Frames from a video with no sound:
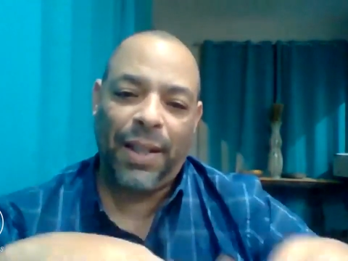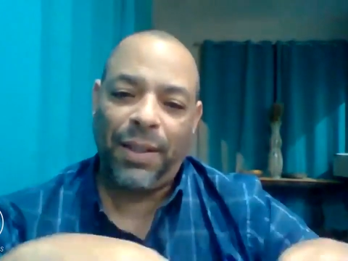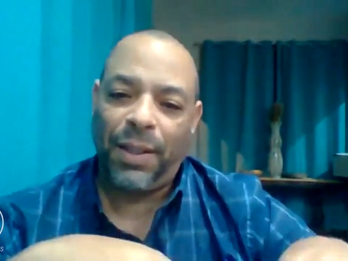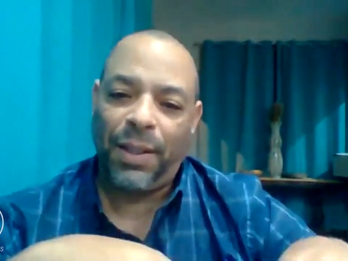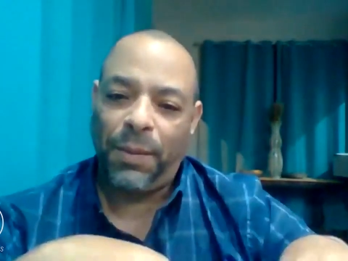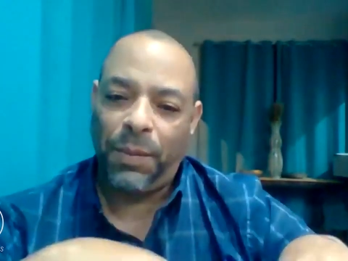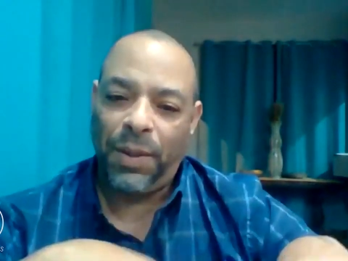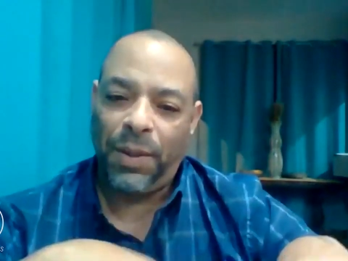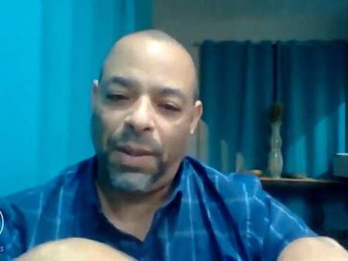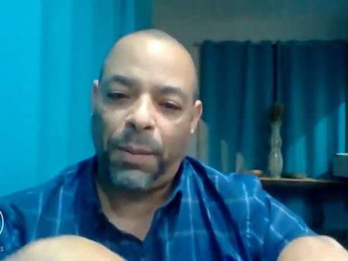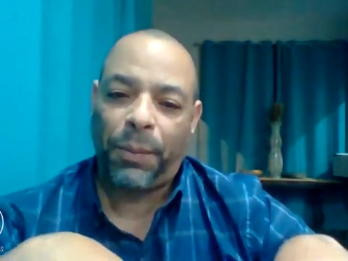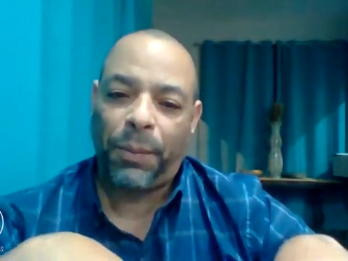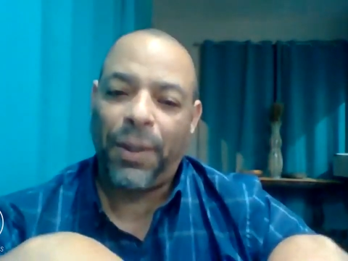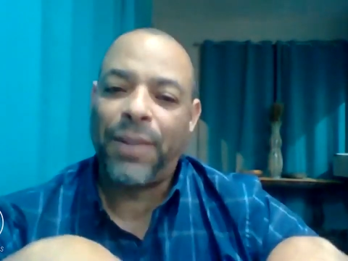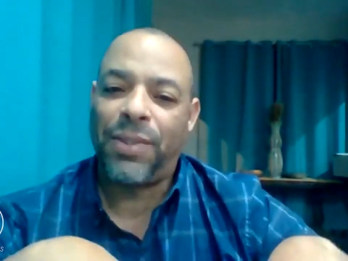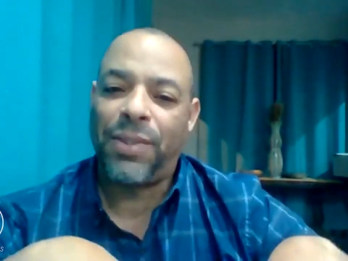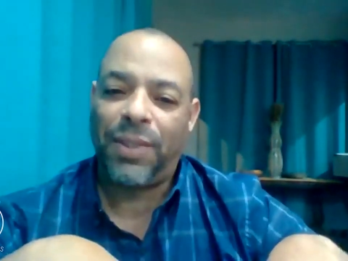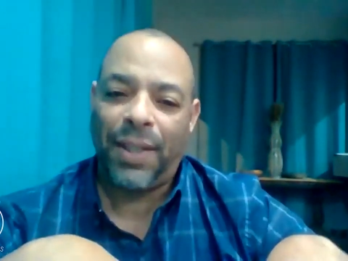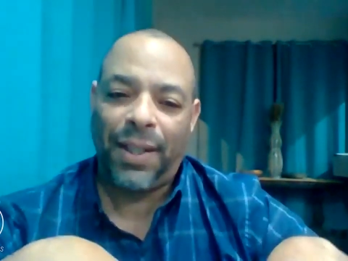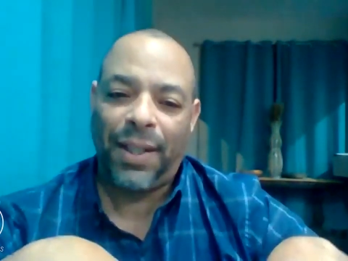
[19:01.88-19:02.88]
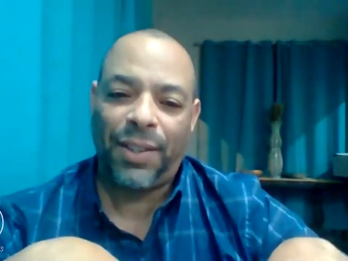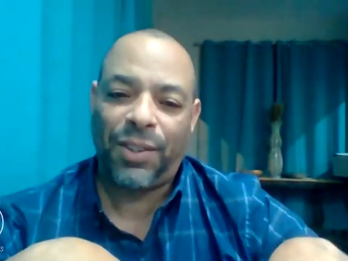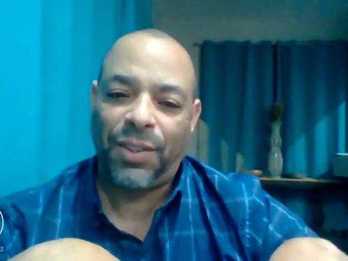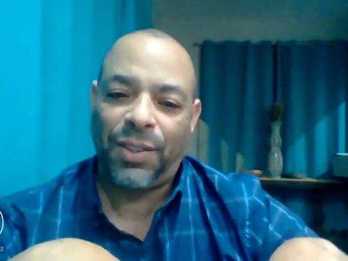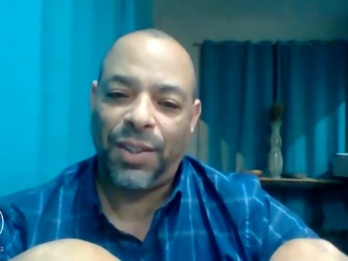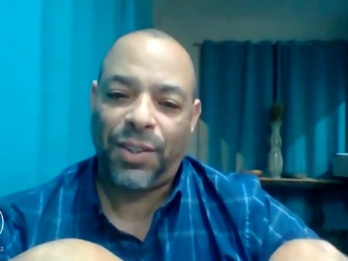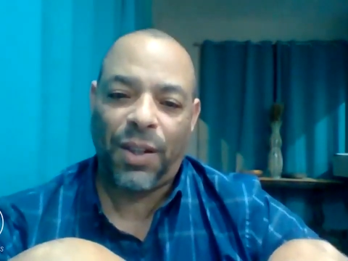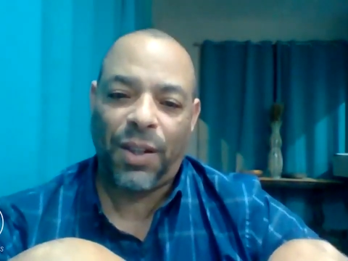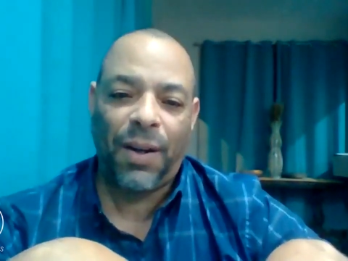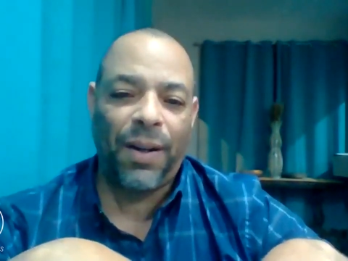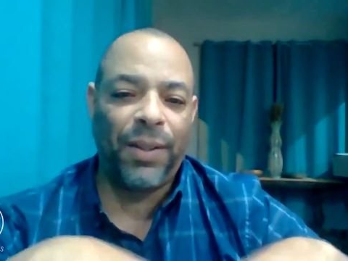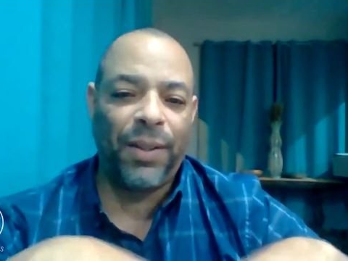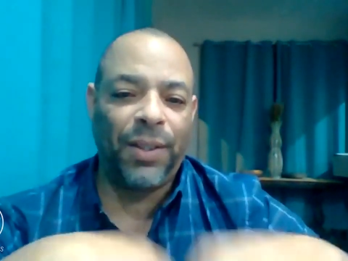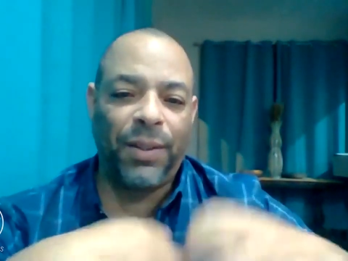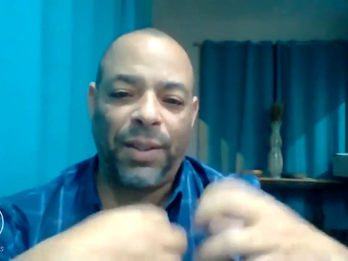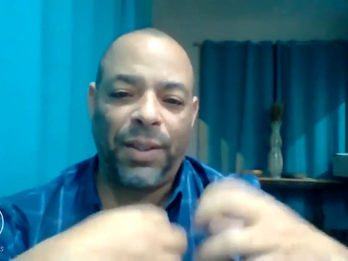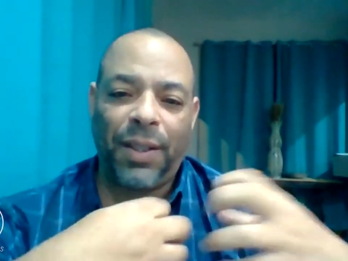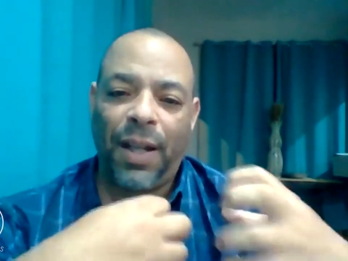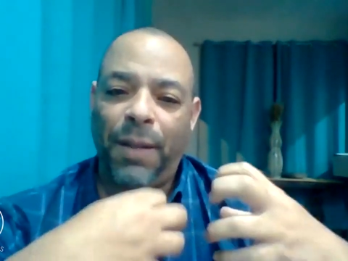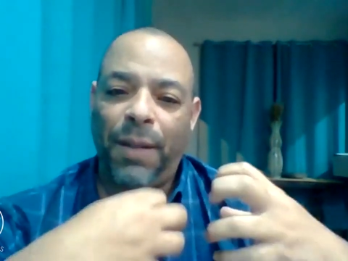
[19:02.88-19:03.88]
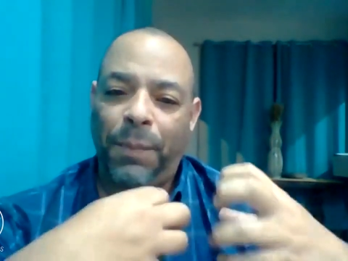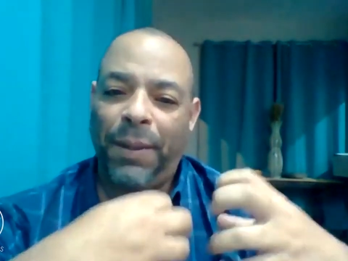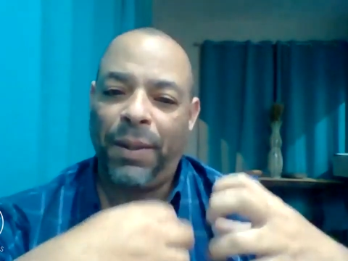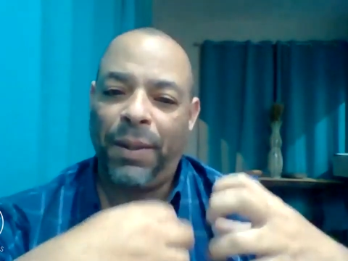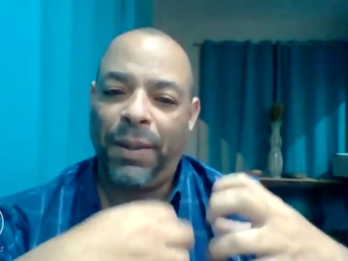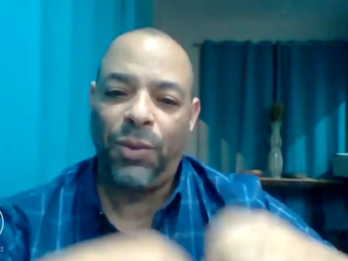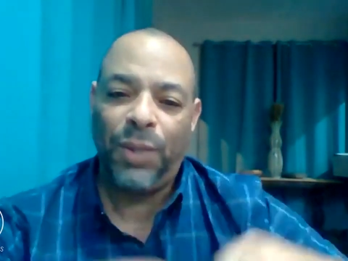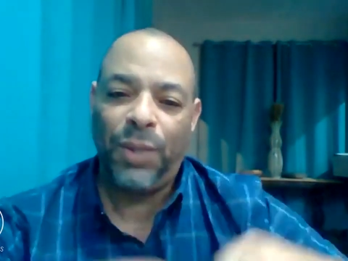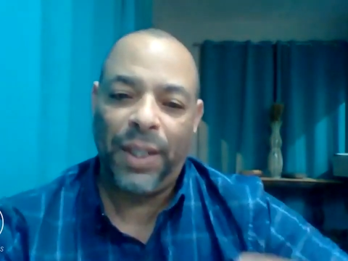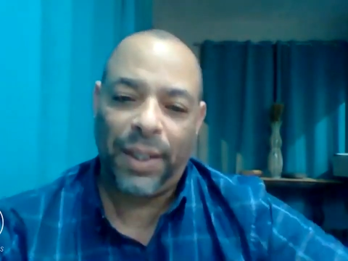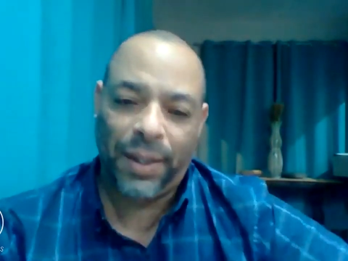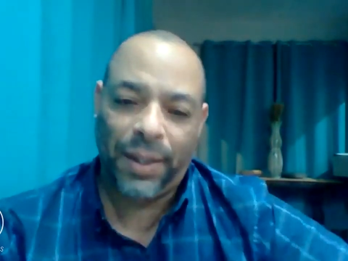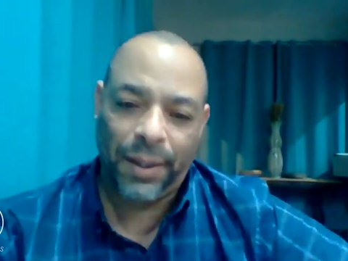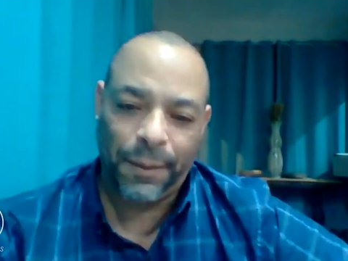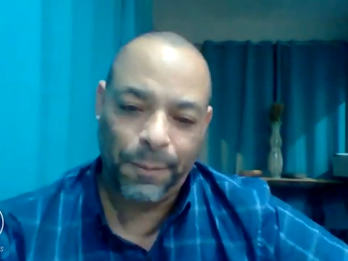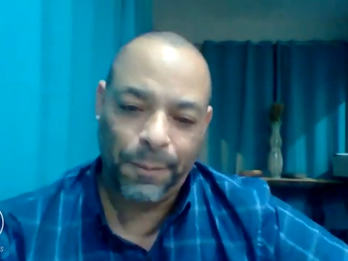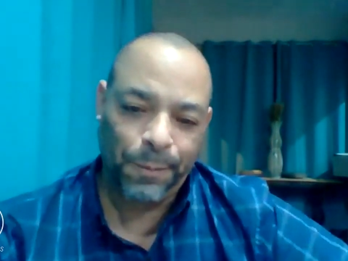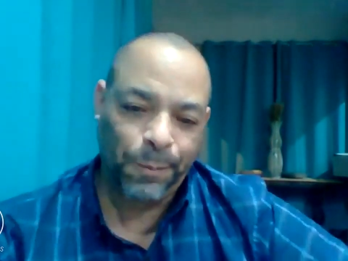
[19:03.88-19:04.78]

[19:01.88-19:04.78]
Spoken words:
in the present day, it's hard to kind of be a unique.